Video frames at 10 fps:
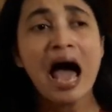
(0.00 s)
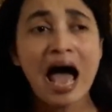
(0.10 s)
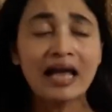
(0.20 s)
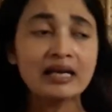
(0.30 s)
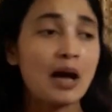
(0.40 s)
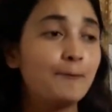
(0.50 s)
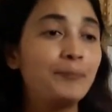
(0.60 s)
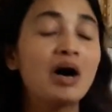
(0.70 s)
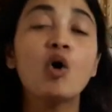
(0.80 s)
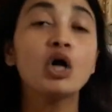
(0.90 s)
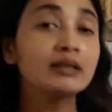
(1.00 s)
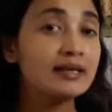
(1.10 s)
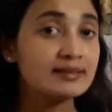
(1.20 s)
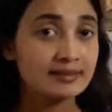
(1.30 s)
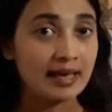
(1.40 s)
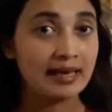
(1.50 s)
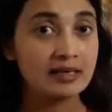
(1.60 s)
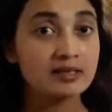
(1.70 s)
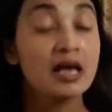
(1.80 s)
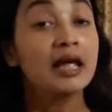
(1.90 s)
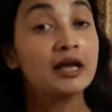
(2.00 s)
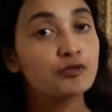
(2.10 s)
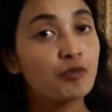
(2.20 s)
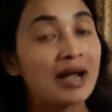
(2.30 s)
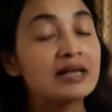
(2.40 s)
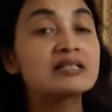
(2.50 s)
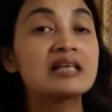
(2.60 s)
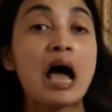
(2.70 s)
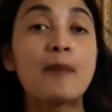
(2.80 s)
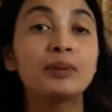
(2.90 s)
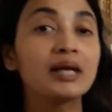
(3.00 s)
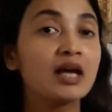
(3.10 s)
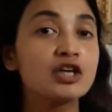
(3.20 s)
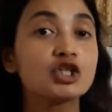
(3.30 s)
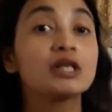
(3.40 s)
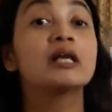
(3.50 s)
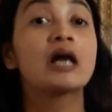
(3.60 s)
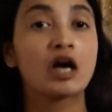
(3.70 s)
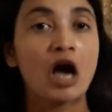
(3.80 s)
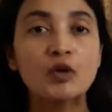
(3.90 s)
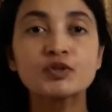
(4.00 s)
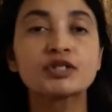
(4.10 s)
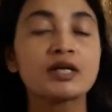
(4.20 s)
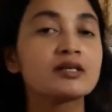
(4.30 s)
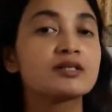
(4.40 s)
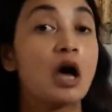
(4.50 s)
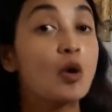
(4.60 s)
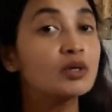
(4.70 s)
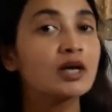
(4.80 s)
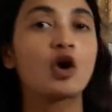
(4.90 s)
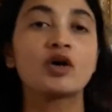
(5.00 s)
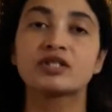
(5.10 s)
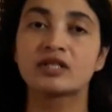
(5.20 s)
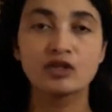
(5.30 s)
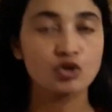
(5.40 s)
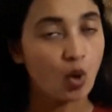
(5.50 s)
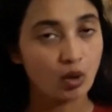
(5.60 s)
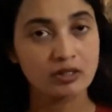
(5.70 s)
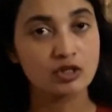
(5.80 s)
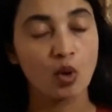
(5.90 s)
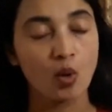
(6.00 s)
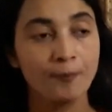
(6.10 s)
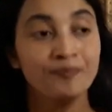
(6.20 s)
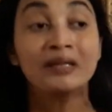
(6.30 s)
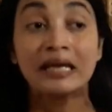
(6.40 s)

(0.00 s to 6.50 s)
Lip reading: And above all these things, it finds application in acoustic, sound acoustics also.